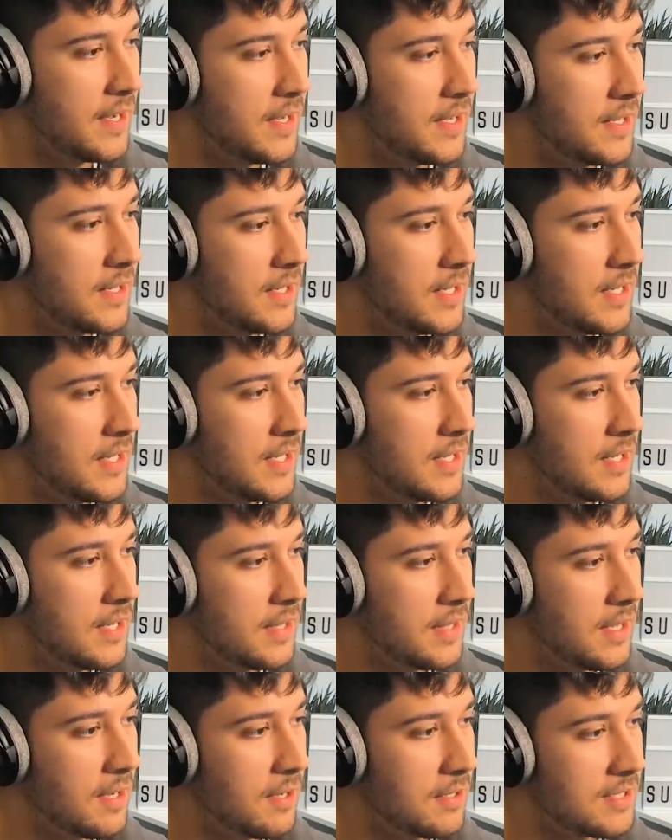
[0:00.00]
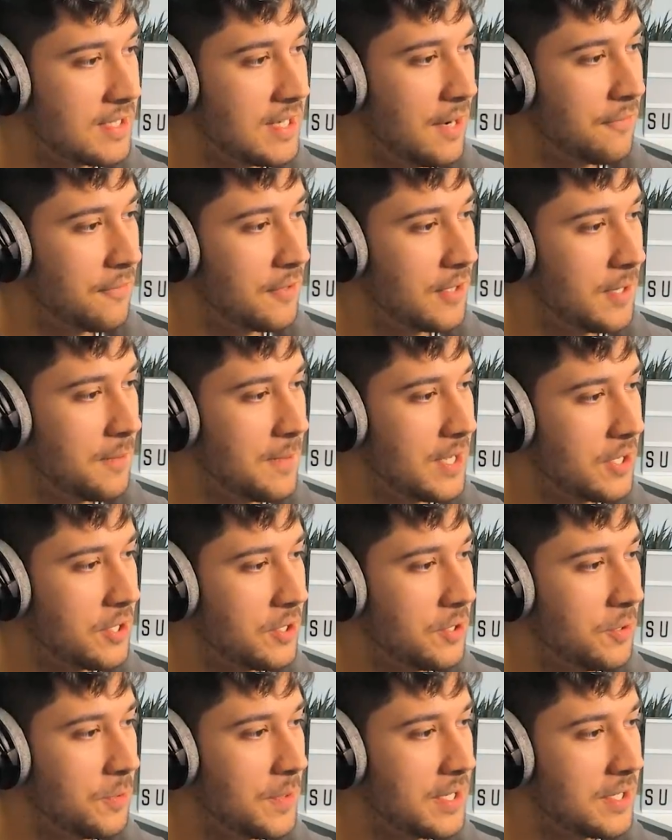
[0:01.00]
uh, that would definitely be
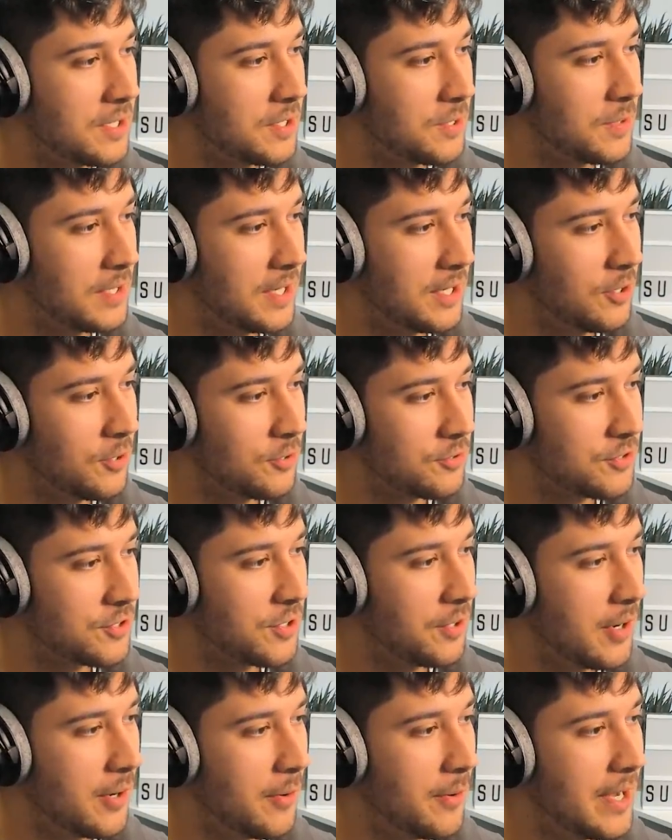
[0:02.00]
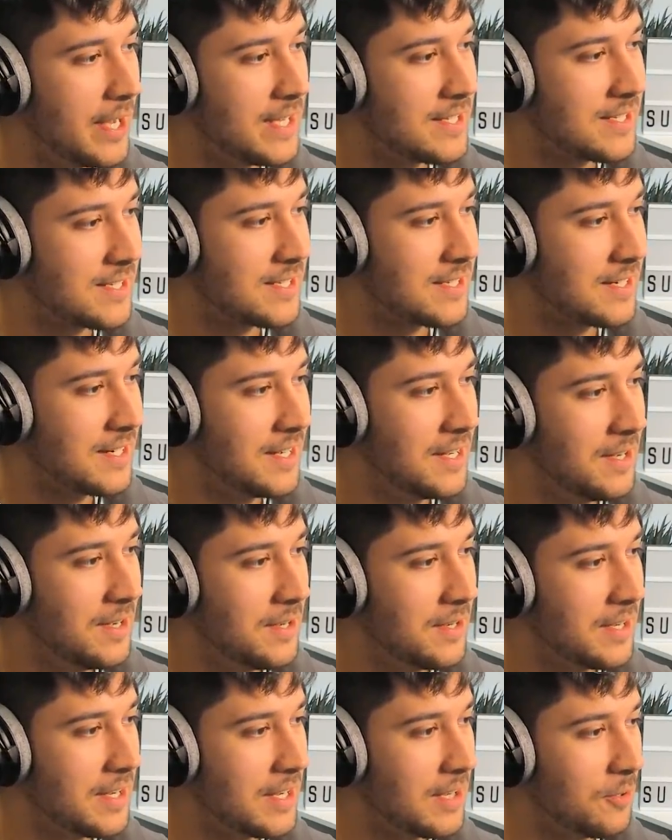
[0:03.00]
cool. We could call it Notro OS.
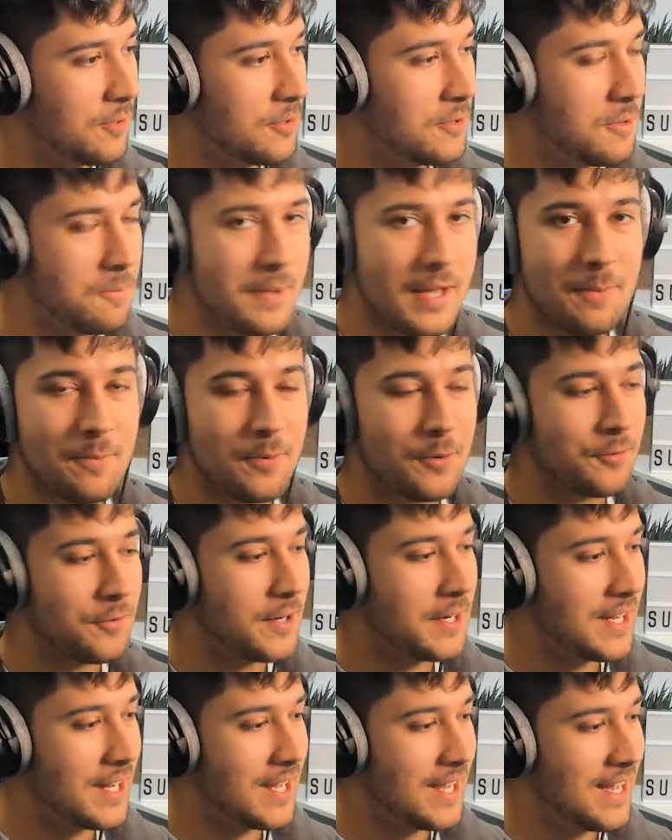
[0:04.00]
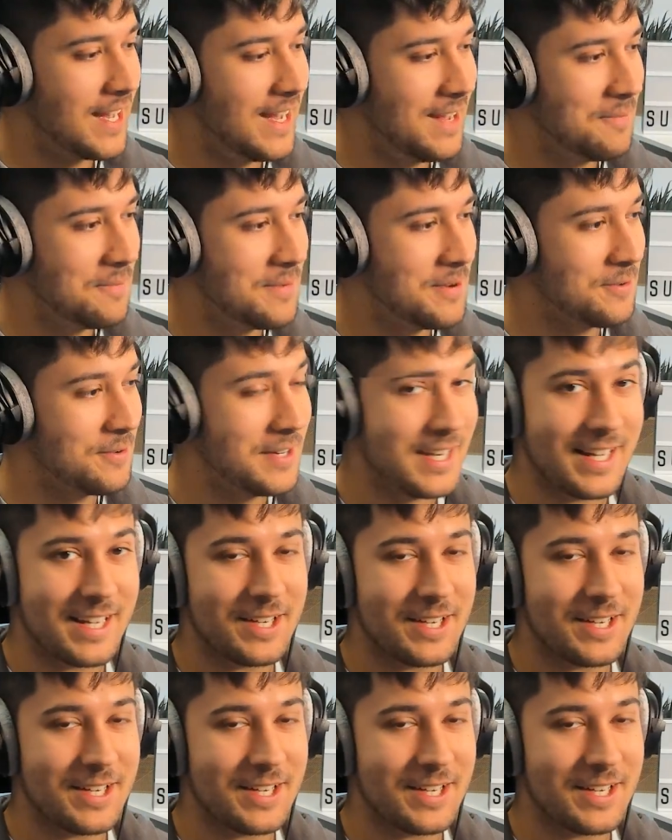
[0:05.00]
Could get all you people running it. It'd be really